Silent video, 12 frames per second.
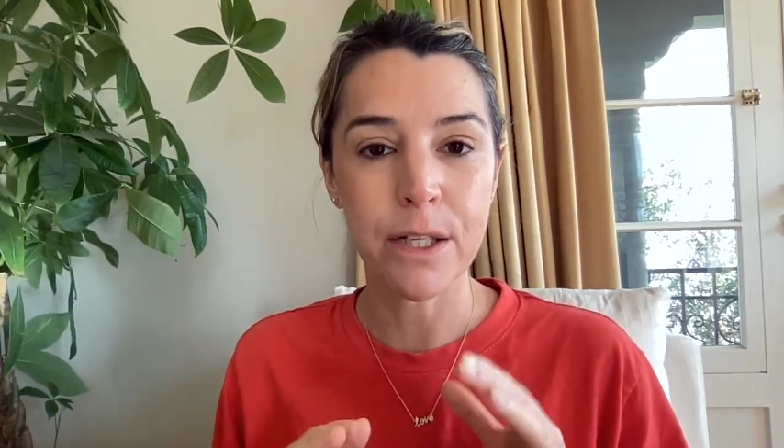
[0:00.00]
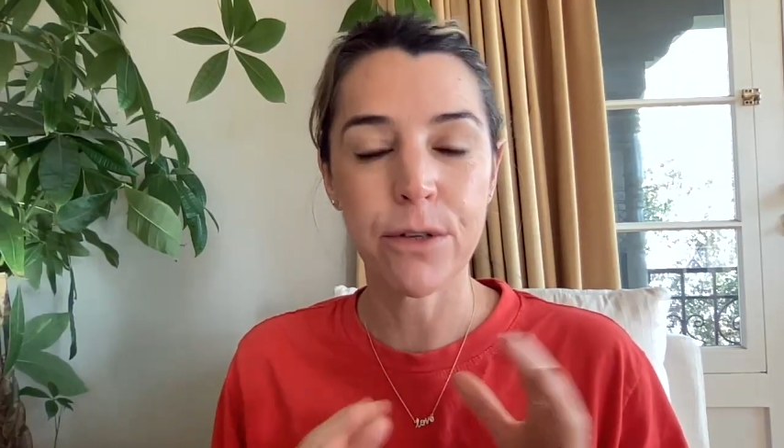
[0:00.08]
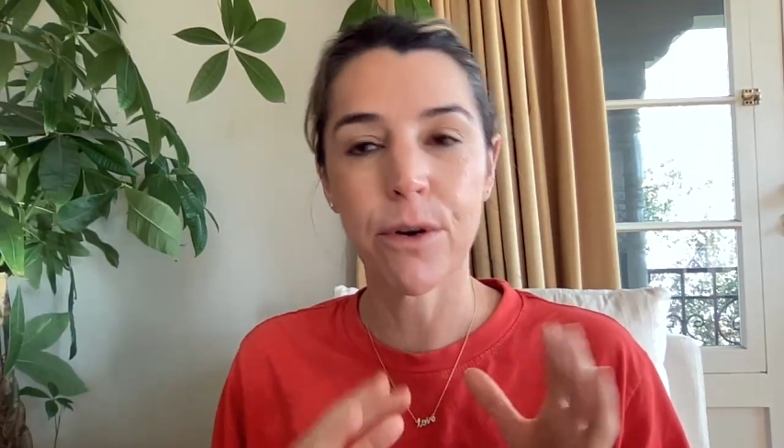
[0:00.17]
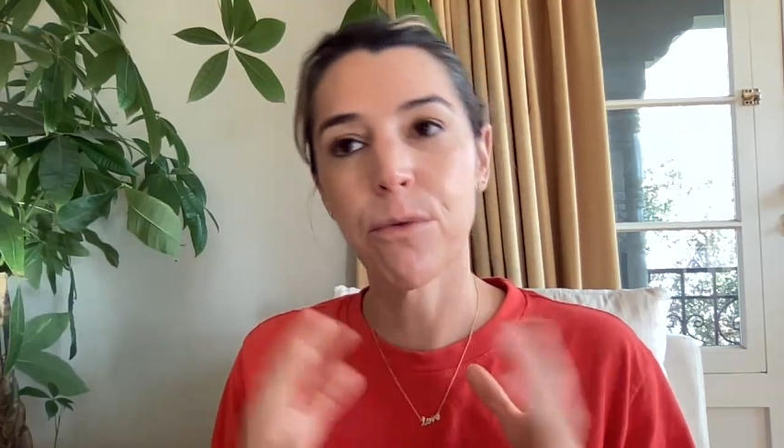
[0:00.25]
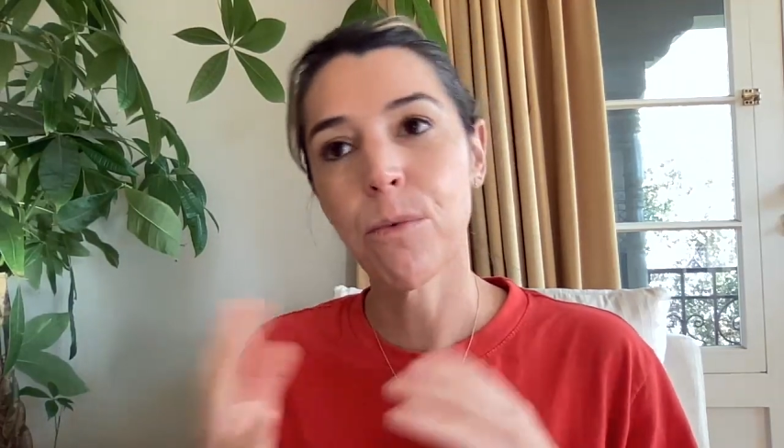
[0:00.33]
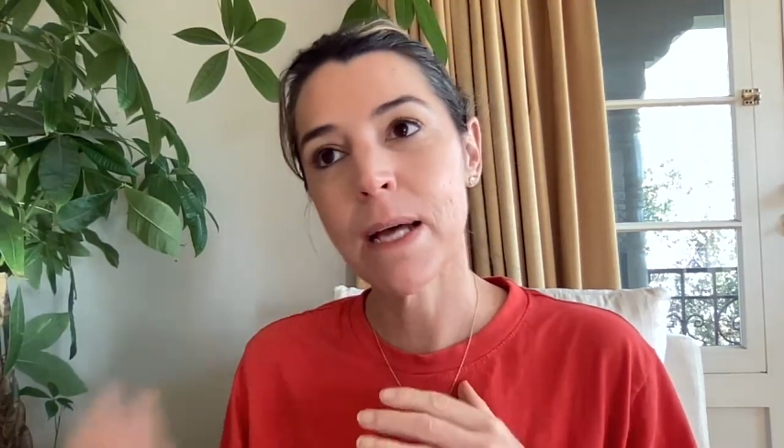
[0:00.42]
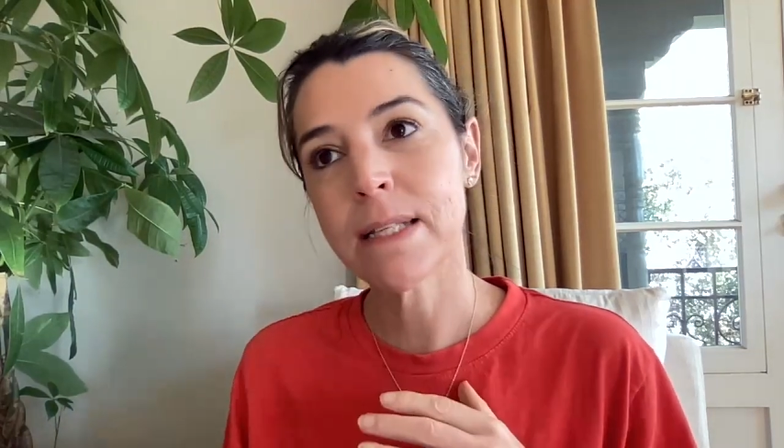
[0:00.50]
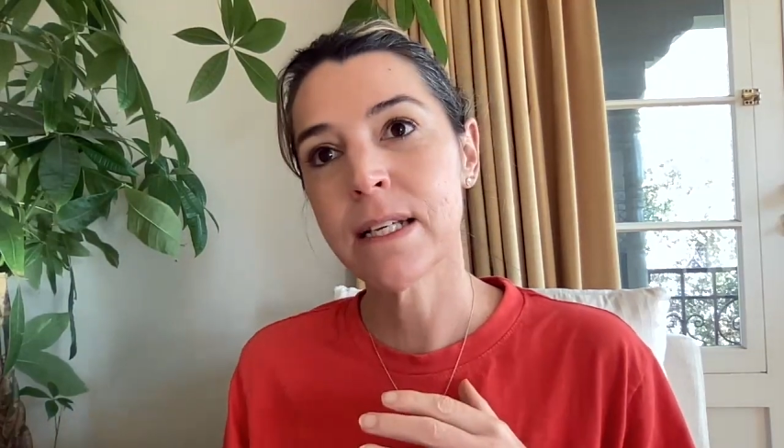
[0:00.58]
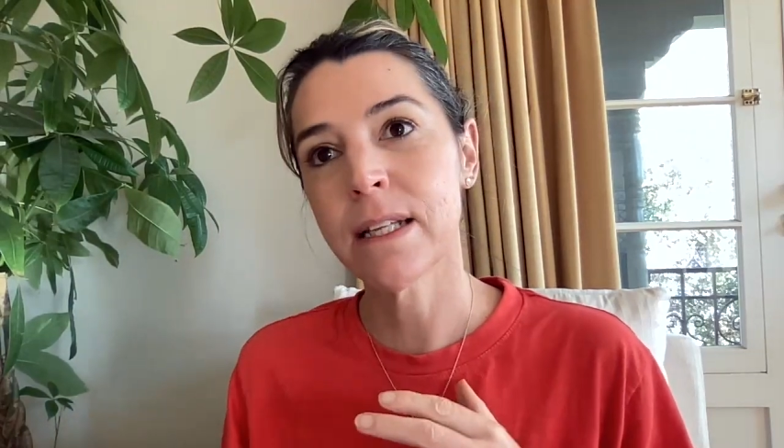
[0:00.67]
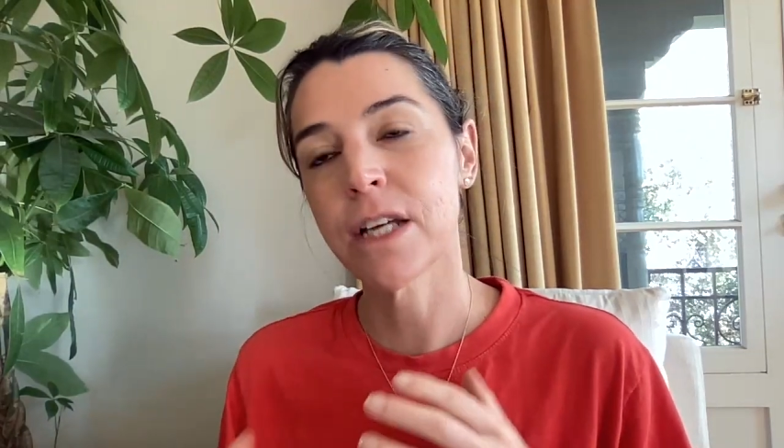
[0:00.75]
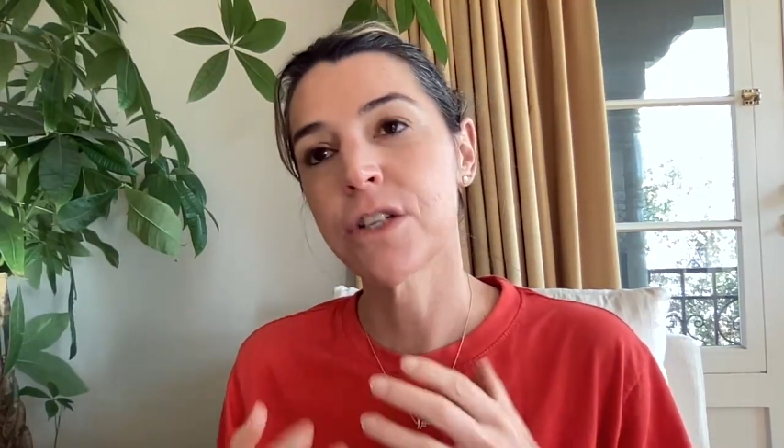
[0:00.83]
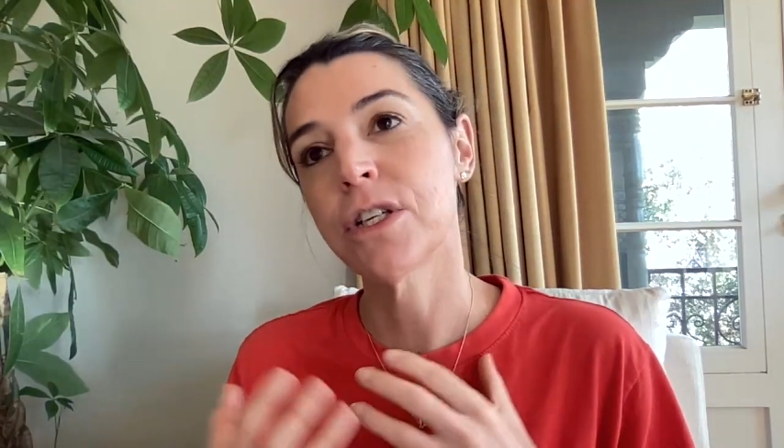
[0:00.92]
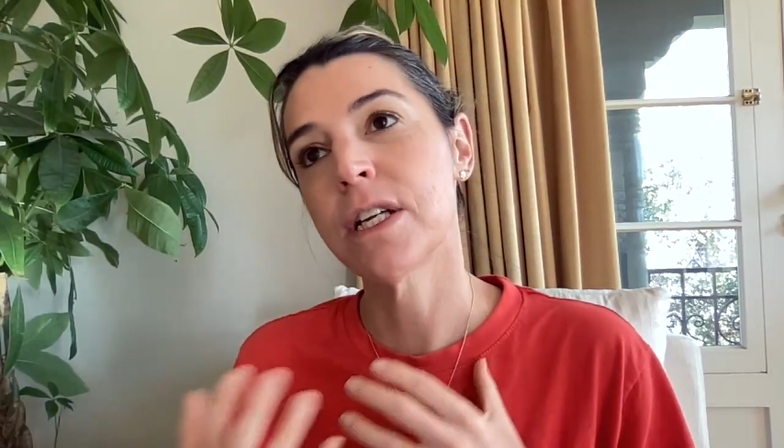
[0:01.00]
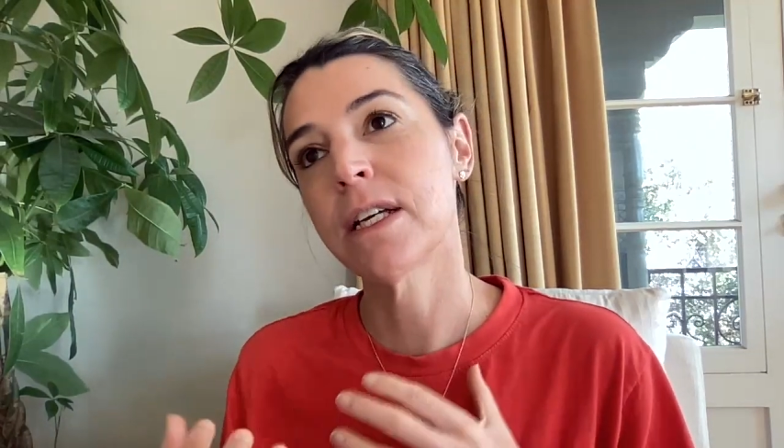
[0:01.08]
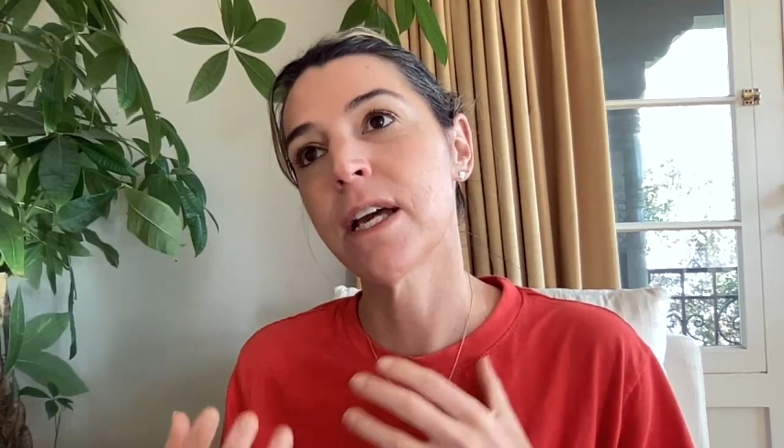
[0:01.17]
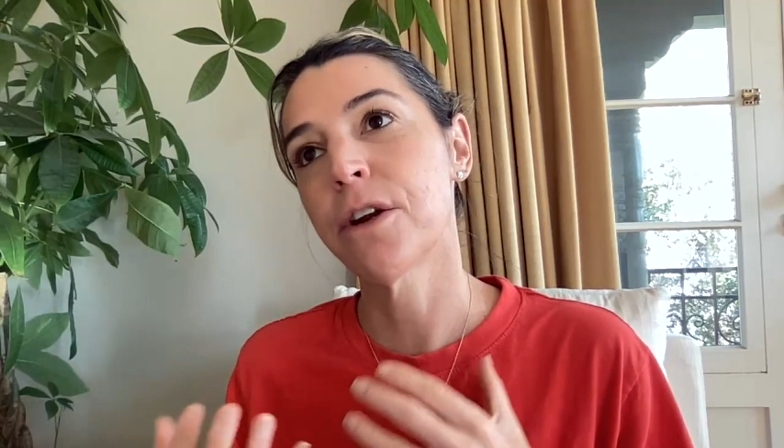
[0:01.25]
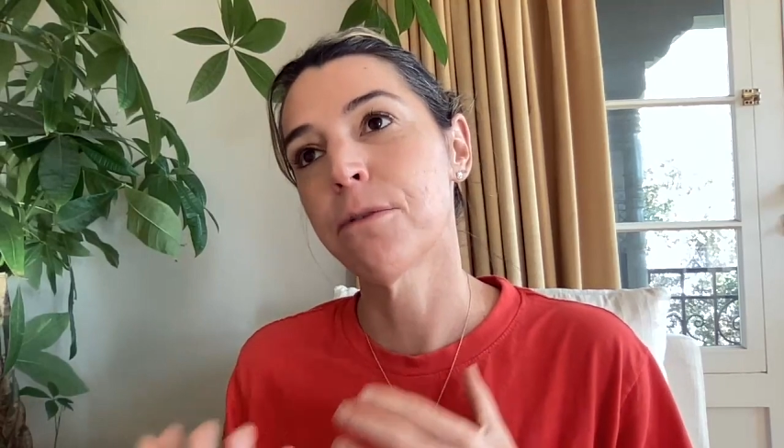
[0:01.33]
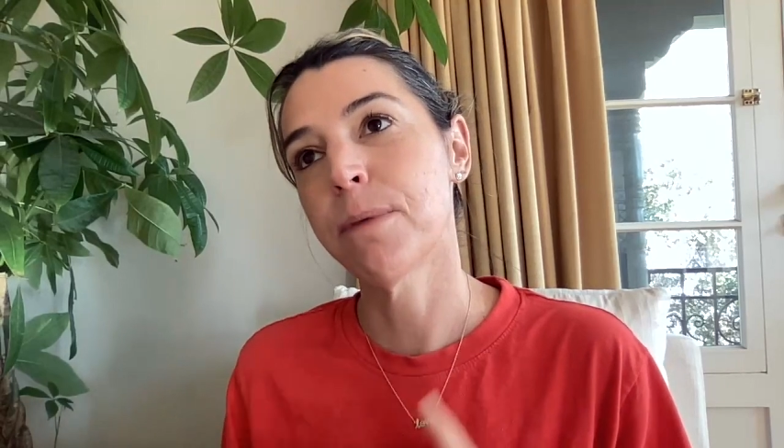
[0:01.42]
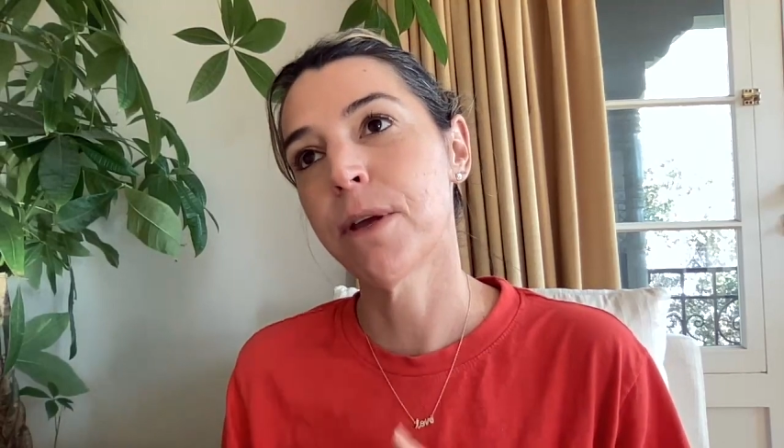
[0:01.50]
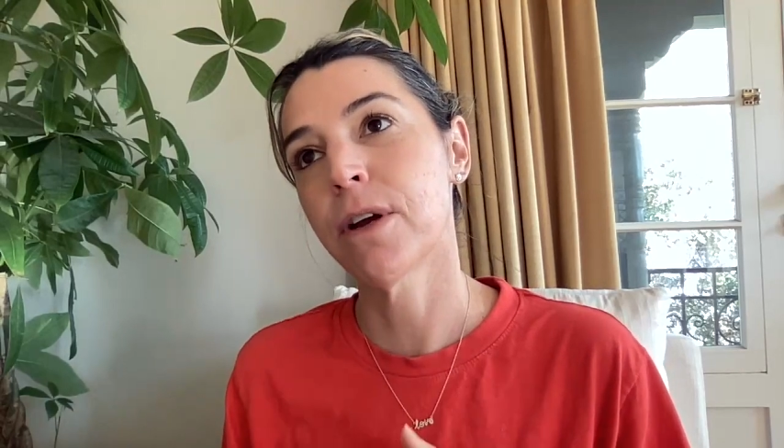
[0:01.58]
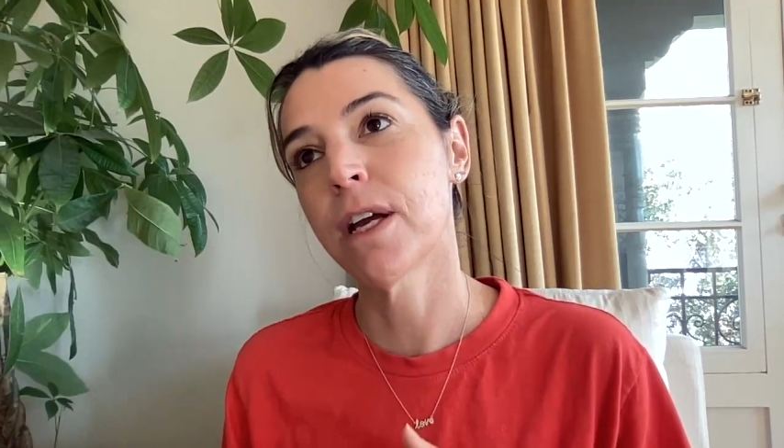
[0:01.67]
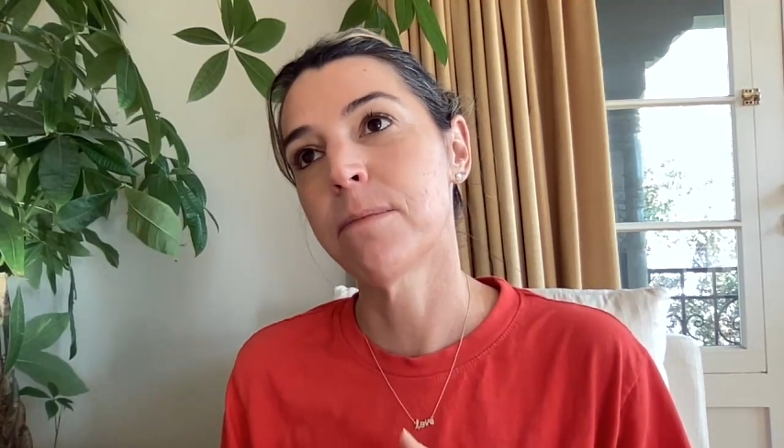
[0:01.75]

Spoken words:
So it wasn't like she didn't get her period